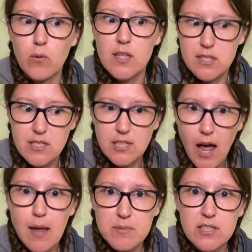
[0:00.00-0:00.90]
It's
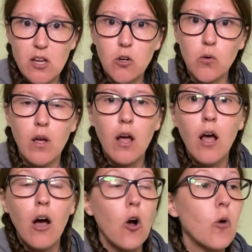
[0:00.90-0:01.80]
time to go.
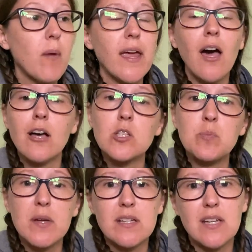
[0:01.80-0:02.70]
Oh, my
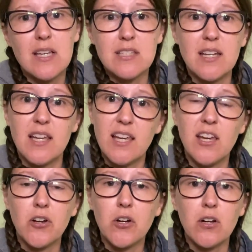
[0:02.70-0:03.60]
husband isn't
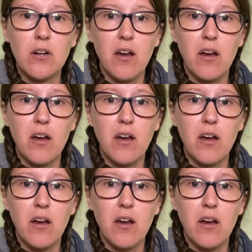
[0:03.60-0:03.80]
here.